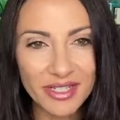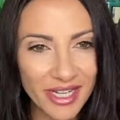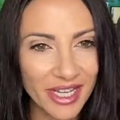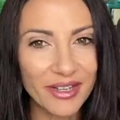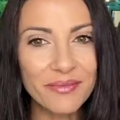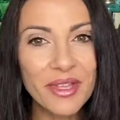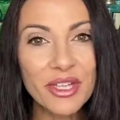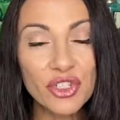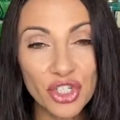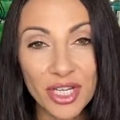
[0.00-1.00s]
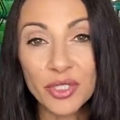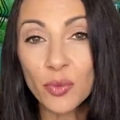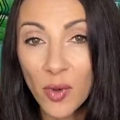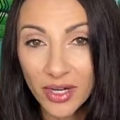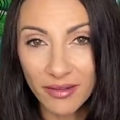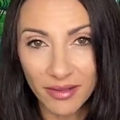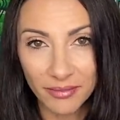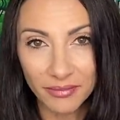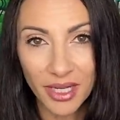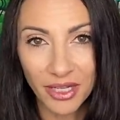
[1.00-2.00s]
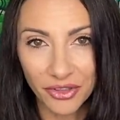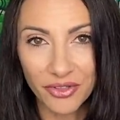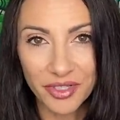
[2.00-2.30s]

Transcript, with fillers: tea, just one of them, Hunter